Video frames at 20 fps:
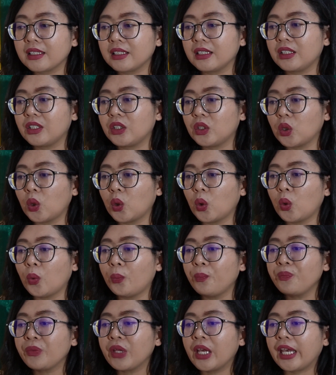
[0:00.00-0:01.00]

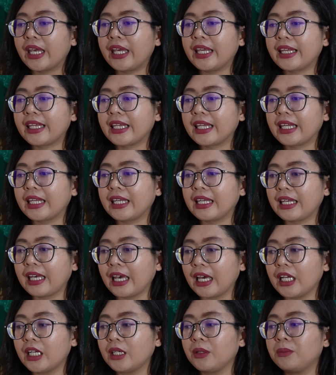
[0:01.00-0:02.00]
so it
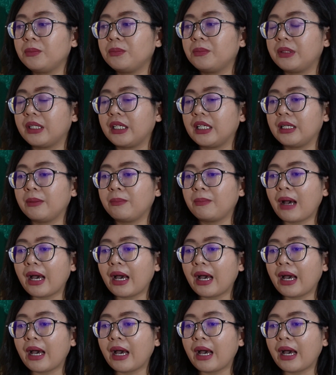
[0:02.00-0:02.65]
can be